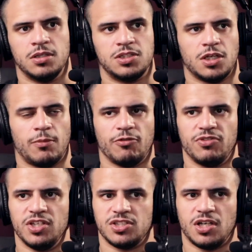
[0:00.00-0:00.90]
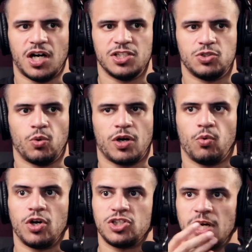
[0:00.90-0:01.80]
some of these guys who were
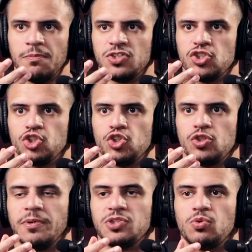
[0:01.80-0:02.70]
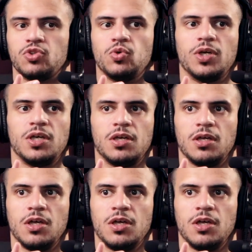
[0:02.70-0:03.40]
world champions in jiu-jitsu but were doing